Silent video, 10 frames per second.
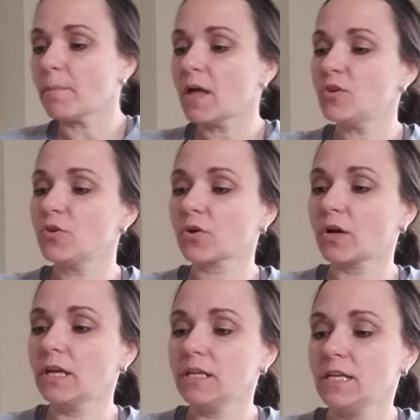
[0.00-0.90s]
You're
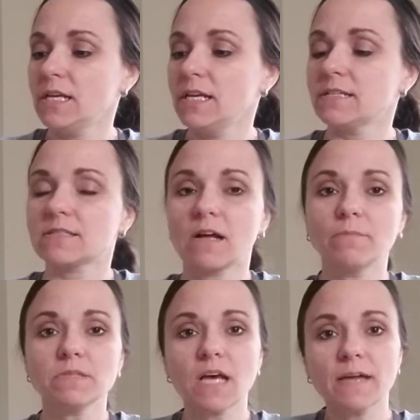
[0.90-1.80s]
going to need
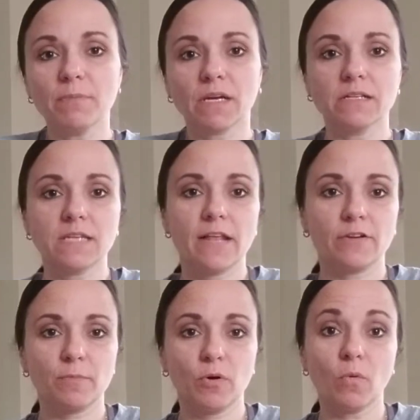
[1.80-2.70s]
some type of container
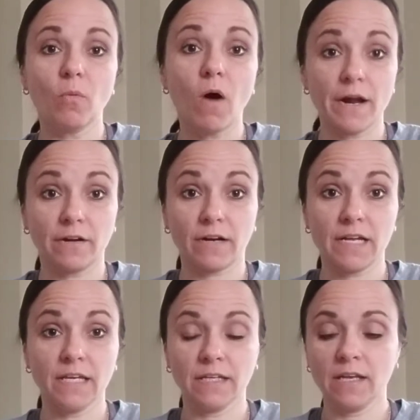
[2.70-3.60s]
to put water
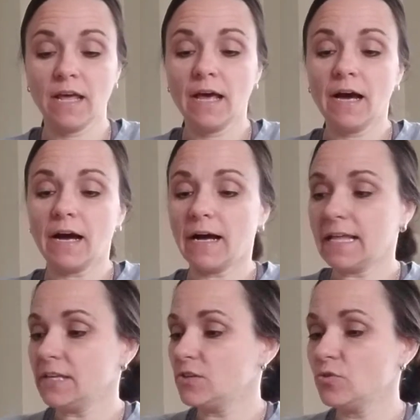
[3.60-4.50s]
in.
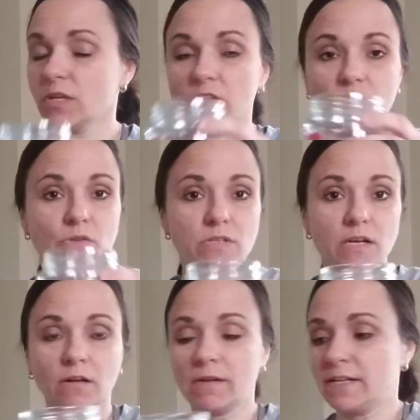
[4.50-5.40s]
You can use
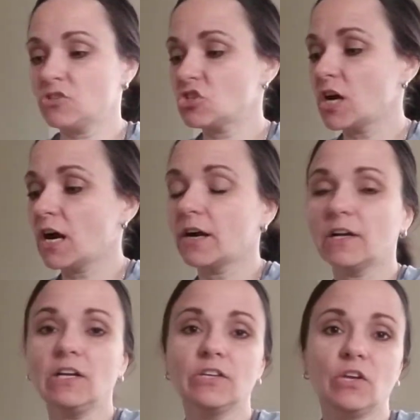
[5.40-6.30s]
a glass
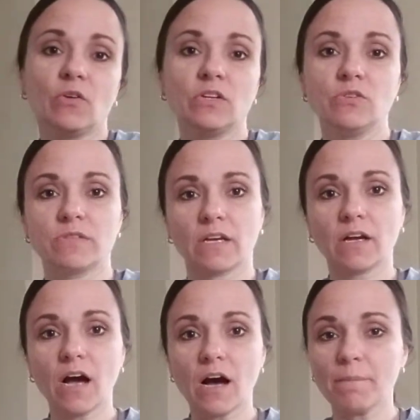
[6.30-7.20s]
jar, you can use a
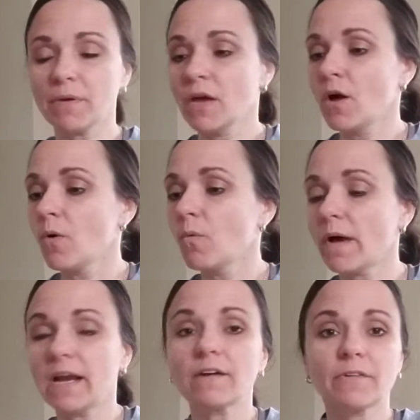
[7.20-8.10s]
cup,
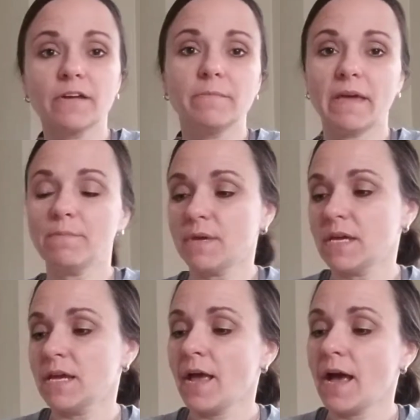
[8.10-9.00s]
whatever it may
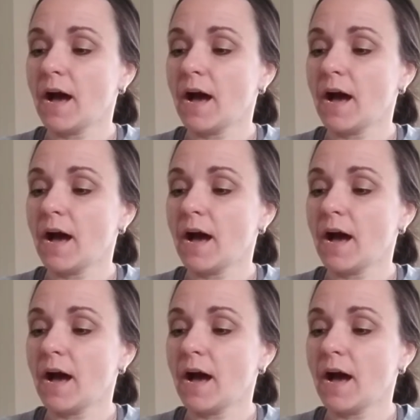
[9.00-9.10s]
be.